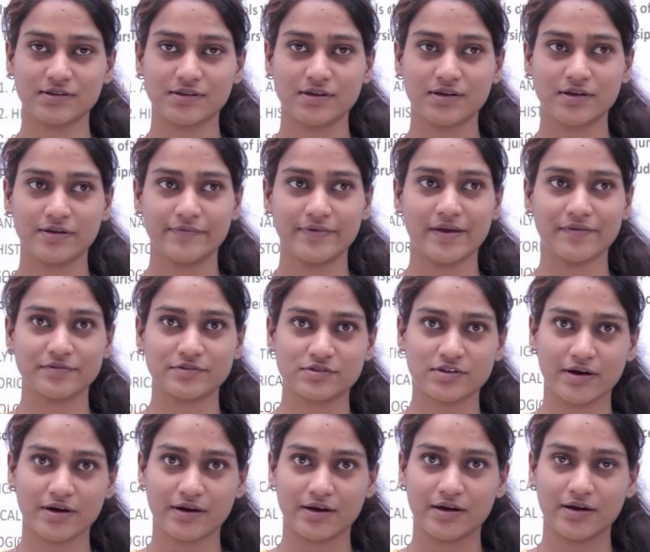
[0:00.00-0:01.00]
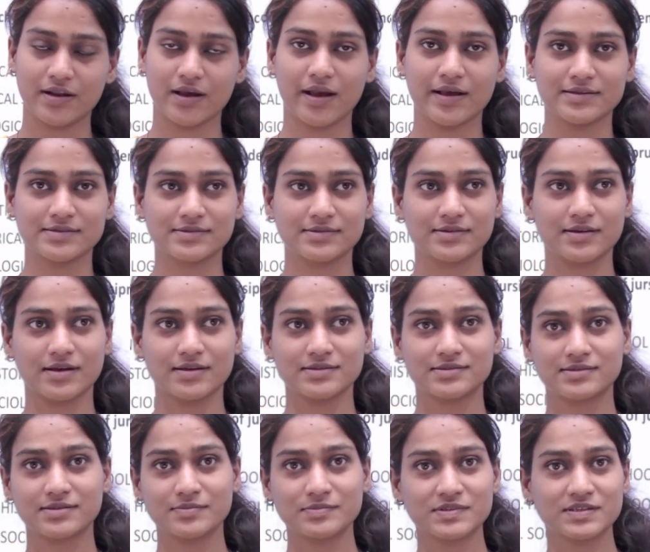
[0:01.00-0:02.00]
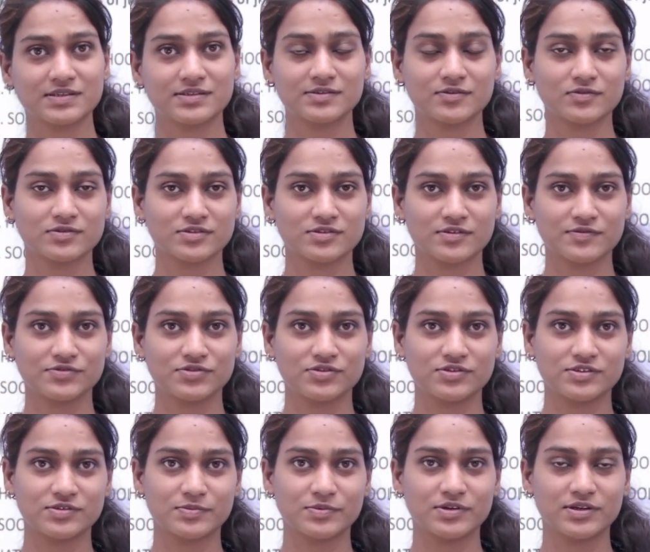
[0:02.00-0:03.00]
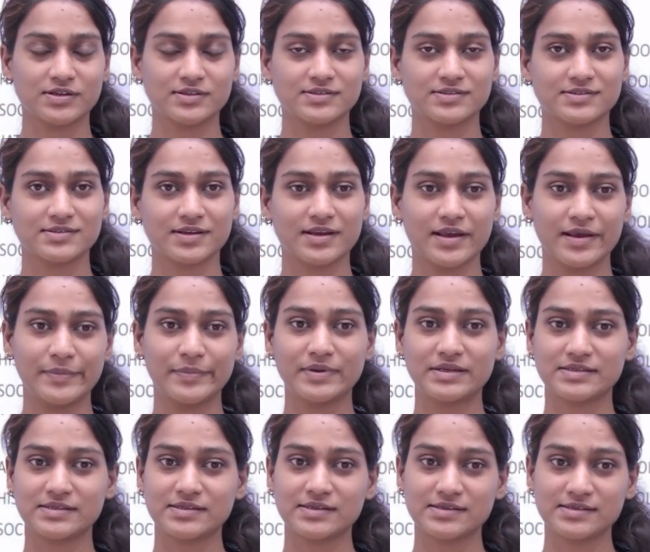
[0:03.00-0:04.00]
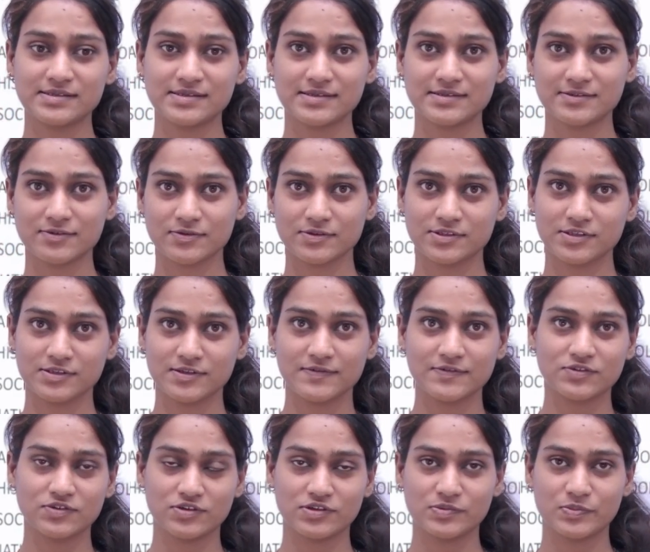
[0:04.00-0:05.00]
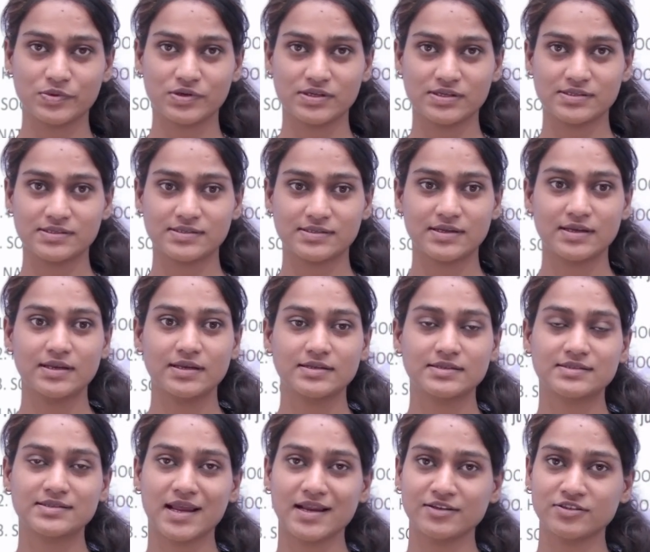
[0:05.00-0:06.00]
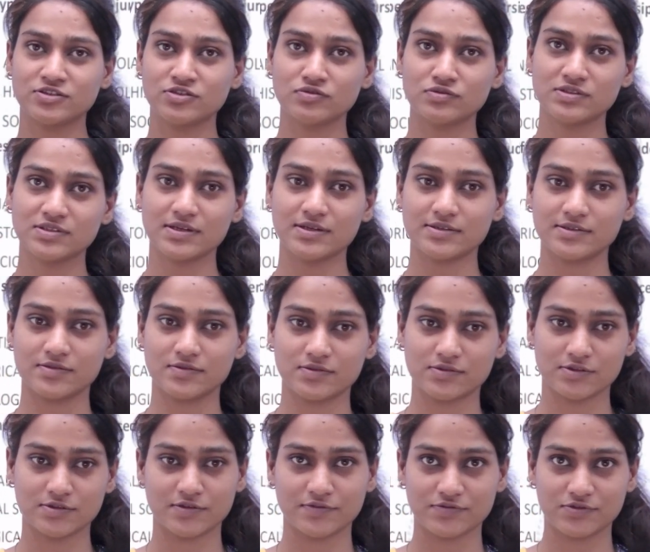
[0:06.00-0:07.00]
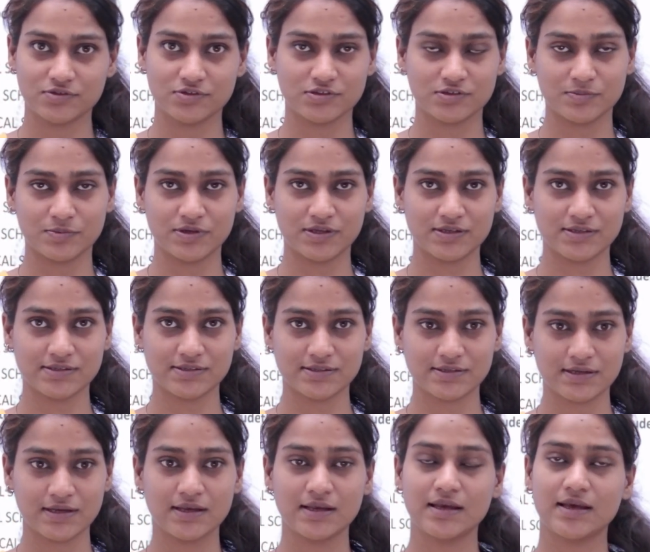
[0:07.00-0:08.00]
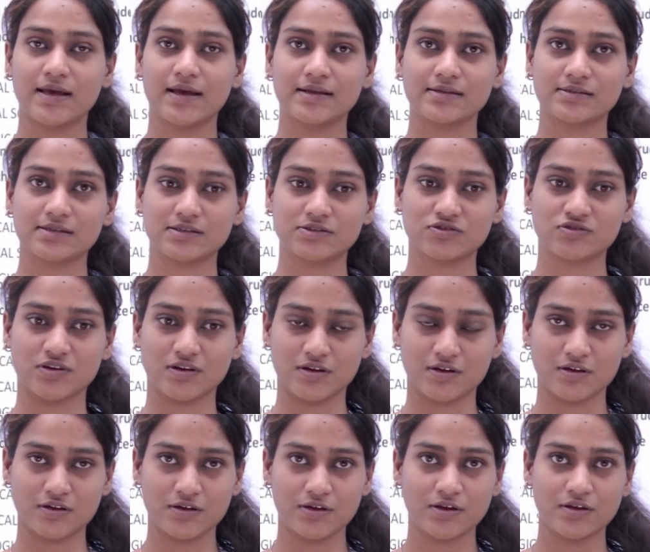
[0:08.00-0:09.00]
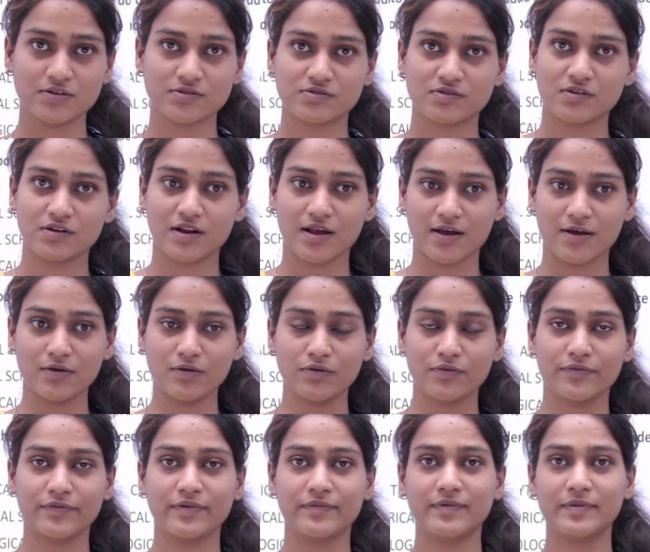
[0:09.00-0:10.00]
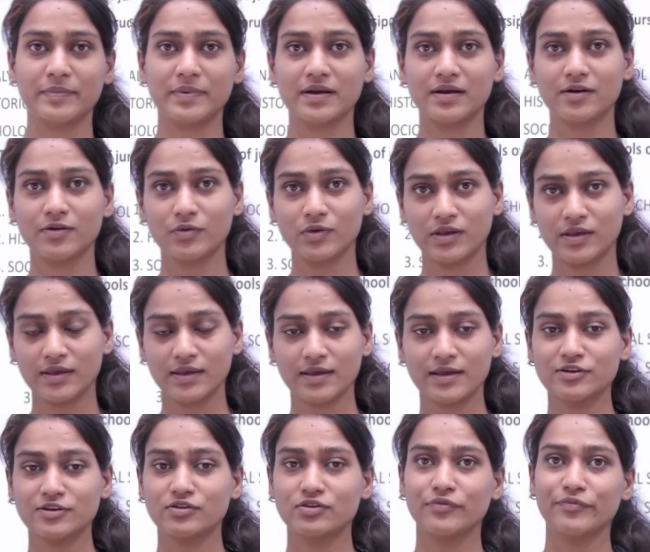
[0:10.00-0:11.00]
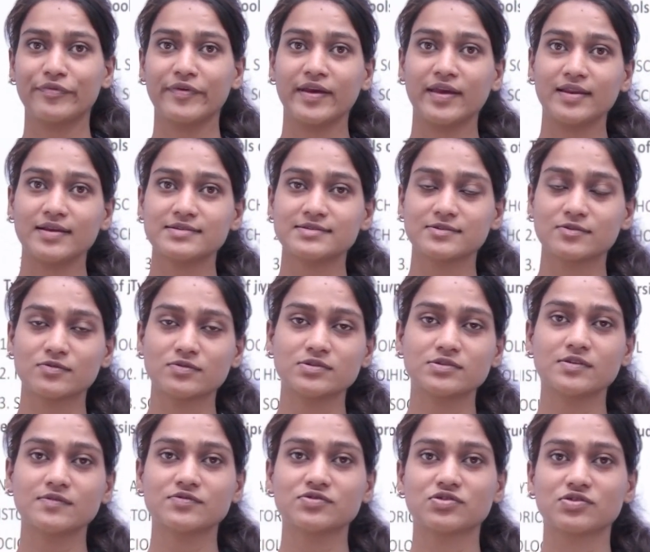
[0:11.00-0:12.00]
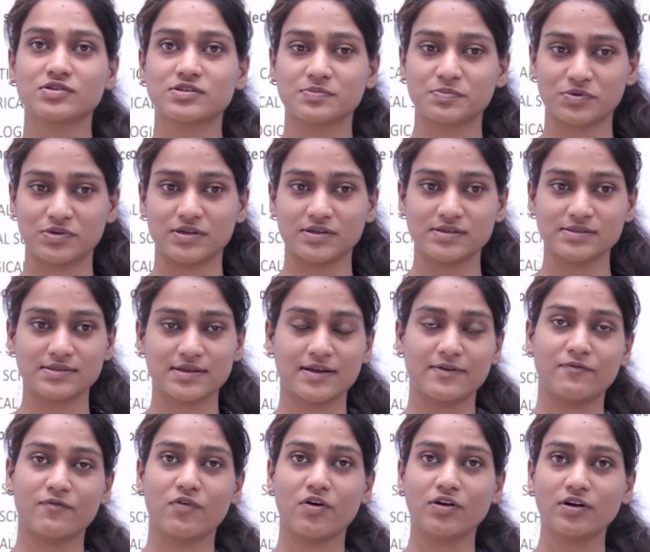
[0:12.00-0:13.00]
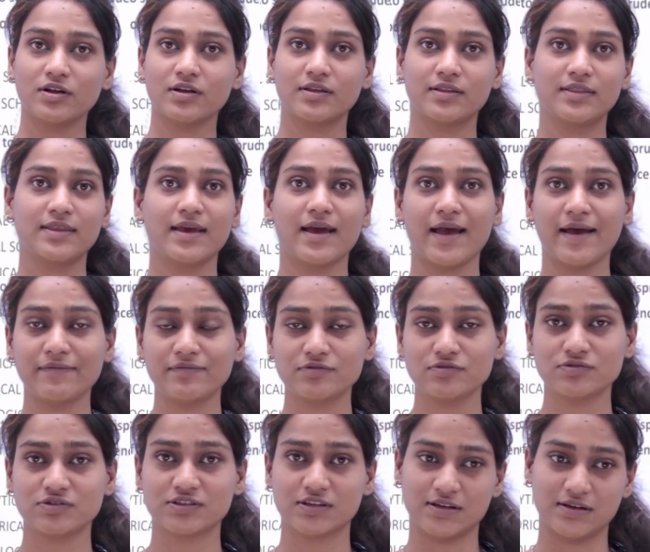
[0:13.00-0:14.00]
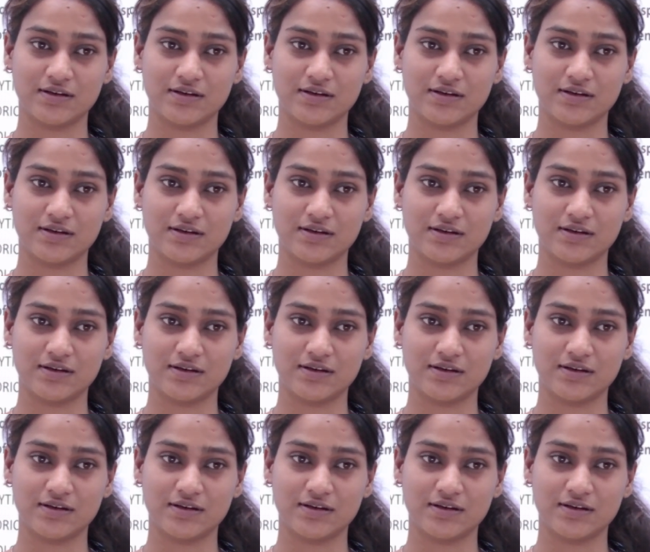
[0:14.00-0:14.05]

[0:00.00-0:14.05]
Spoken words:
We have studied as customs as sources of jurisprudence, precedents as sources of jurisprudence, statutes as sources of jurisprudence, etc. So now we will be looking into the various schools of jurisprudence and what they have to tell.